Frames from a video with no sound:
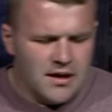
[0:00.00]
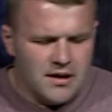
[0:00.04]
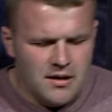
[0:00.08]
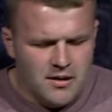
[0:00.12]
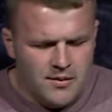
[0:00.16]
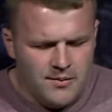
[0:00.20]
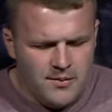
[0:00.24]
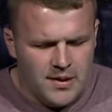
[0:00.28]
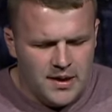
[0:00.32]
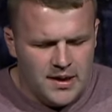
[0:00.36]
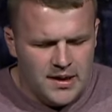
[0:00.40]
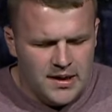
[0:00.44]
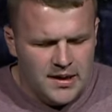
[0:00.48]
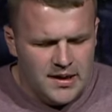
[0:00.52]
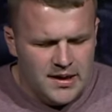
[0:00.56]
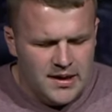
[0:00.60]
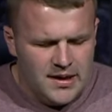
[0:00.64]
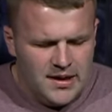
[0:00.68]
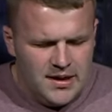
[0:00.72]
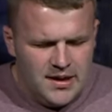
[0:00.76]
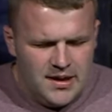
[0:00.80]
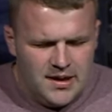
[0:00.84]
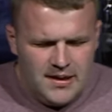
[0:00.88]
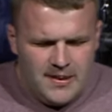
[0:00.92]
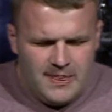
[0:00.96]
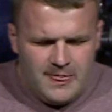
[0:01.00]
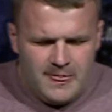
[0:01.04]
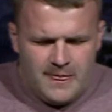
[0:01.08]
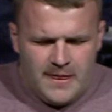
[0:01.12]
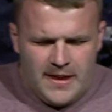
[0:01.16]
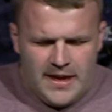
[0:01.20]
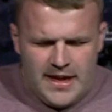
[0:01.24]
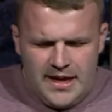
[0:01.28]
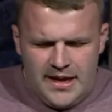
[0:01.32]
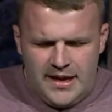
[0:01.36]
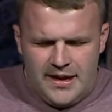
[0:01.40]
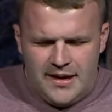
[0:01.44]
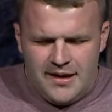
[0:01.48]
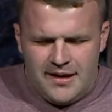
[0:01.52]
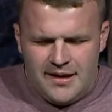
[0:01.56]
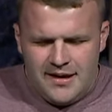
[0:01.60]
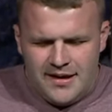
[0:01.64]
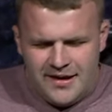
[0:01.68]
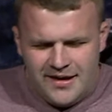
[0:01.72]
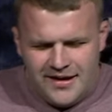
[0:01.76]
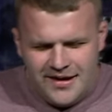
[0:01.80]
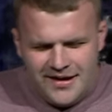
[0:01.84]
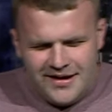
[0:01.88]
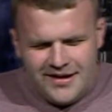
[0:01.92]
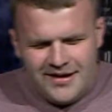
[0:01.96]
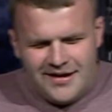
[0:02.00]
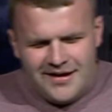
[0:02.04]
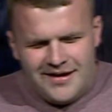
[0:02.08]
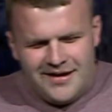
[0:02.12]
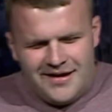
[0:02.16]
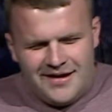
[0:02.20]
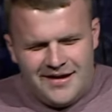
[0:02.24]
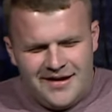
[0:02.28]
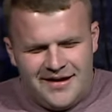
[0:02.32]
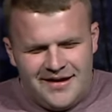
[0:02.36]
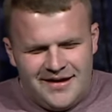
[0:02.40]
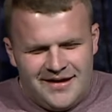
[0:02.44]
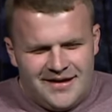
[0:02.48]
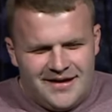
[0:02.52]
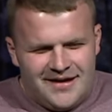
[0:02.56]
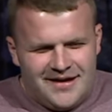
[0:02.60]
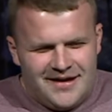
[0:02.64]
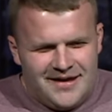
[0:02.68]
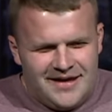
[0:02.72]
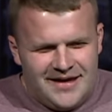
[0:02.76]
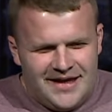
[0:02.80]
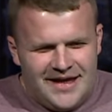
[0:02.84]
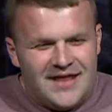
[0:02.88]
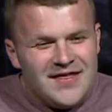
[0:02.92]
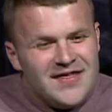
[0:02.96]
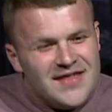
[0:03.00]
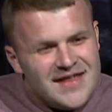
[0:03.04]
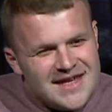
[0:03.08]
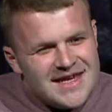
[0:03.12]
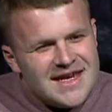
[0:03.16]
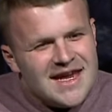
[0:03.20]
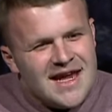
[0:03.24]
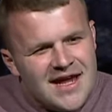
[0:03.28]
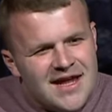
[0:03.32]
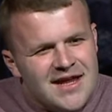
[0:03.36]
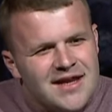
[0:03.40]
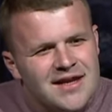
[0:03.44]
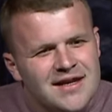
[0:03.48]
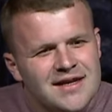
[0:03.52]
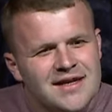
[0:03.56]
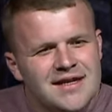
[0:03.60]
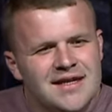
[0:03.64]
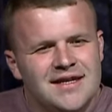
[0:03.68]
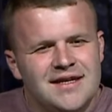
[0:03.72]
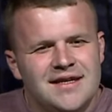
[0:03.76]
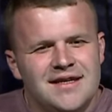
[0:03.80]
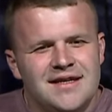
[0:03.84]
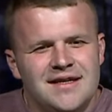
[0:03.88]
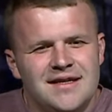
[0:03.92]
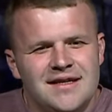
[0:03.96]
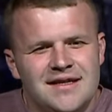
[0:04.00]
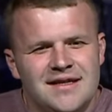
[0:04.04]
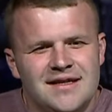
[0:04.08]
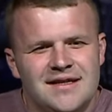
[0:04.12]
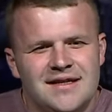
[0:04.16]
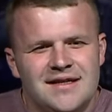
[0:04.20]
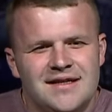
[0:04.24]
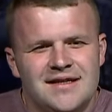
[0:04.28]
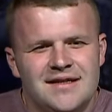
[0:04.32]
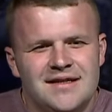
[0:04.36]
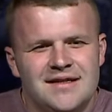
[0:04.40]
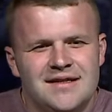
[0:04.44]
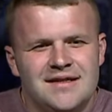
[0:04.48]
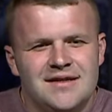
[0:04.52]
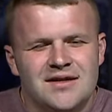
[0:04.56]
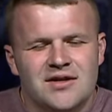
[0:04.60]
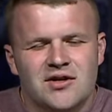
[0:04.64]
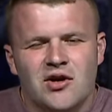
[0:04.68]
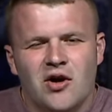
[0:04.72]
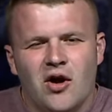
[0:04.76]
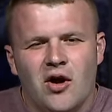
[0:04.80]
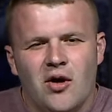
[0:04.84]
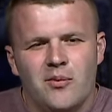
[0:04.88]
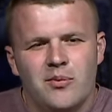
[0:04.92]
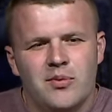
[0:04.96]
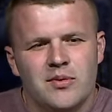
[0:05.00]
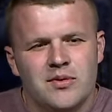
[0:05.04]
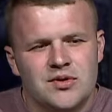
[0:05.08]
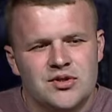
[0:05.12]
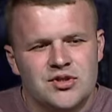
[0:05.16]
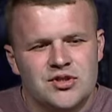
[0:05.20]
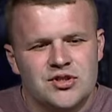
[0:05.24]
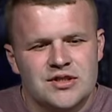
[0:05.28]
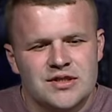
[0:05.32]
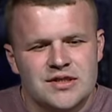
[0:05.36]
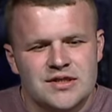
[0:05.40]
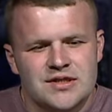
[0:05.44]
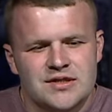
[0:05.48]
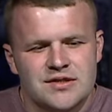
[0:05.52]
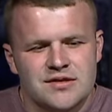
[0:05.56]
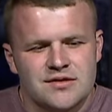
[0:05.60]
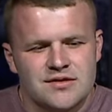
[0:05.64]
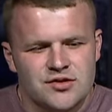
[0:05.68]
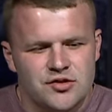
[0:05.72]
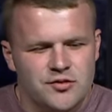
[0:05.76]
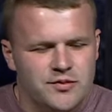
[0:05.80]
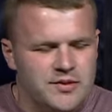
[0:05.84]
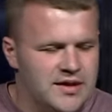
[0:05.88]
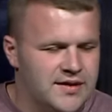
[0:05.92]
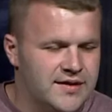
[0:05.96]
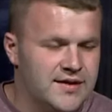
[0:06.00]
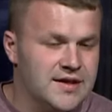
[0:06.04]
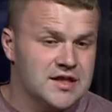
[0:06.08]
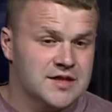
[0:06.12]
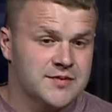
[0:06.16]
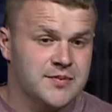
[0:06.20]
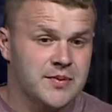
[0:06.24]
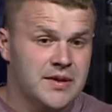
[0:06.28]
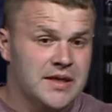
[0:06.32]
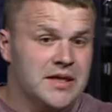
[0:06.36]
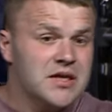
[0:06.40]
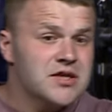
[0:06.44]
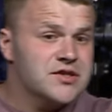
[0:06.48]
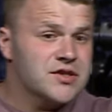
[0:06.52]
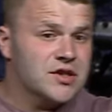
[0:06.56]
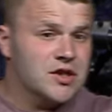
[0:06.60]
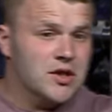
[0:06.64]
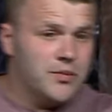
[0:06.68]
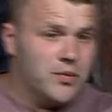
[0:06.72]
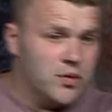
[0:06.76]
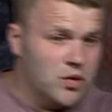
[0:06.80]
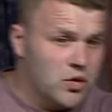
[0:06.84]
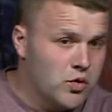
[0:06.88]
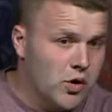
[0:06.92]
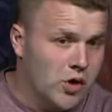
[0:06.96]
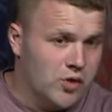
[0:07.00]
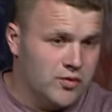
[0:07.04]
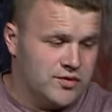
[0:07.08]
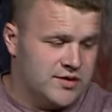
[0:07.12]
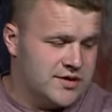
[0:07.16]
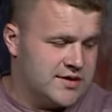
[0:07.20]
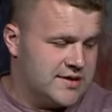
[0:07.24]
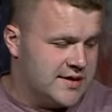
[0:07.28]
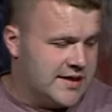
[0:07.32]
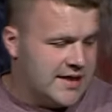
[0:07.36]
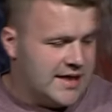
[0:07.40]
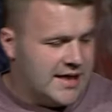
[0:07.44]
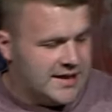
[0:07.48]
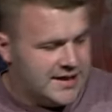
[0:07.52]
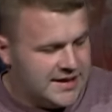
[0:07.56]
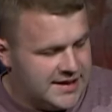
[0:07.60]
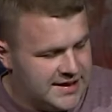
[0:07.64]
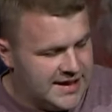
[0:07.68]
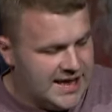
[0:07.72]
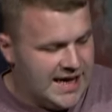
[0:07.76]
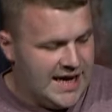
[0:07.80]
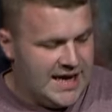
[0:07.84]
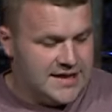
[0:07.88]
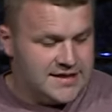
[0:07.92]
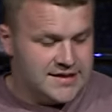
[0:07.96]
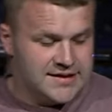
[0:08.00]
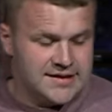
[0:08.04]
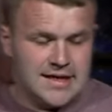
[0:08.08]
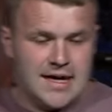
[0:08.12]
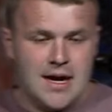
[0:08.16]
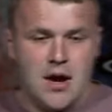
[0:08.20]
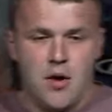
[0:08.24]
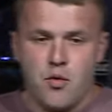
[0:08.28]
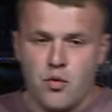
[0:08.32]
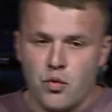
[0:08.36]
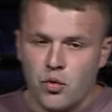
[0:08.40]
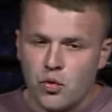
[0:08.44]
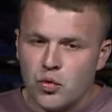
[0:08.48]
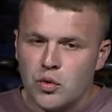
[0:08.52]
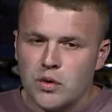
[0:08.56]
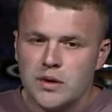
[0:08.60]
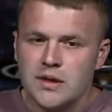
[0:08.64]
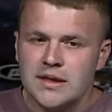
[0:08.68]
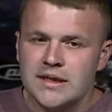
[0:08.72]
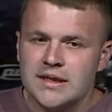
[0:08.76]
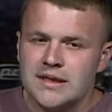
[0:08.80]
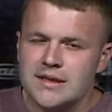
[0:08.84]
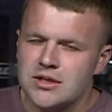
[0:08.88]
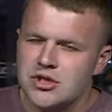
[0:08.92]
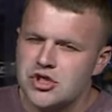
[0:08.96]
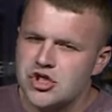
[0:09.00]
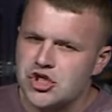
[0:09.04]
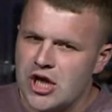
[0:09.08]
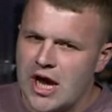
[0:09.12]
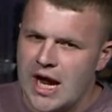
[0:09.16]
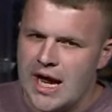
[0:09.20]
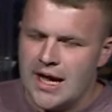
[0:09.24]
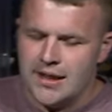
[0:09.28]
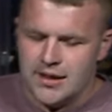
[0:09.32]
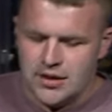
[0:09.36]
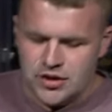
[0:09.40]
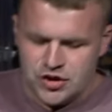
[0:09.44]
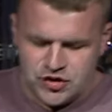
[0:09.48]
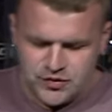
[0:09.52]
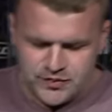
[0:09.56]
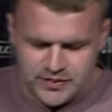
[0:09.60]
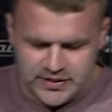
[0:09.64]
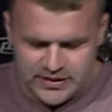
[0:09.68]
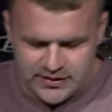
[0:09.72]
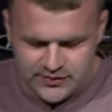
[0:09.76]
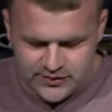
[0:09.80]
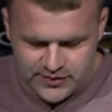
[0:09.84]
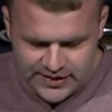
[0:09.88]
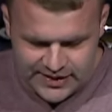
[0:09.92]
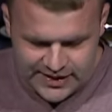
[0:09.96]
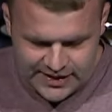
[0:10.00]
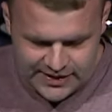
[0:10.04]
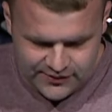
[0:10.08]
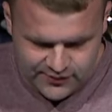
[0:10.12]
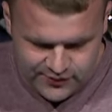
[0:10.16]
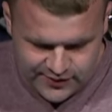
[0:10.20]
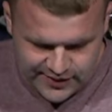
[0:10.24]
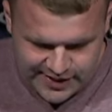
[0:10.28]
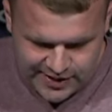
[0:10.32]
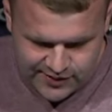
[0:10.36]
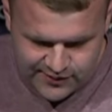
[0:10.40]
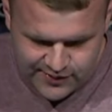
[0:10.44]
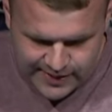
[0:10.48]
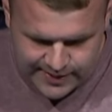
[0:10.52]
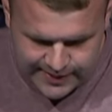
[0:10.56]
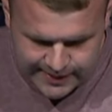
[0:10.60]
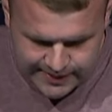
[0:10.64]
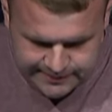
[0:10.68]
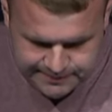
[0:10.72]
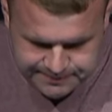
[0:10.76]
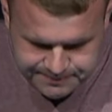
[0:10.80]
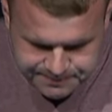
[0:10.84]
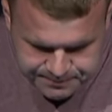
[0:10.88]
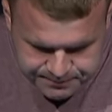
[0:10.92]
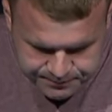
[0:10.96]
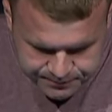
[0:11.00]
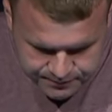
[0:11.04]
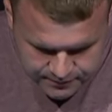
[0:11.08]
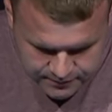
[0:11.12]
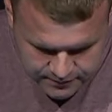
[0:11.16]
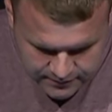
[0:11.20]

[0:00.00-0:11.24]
And in the end, he accomplishes so many things. But here's a couple quotes that he has that really challenged me when I read them.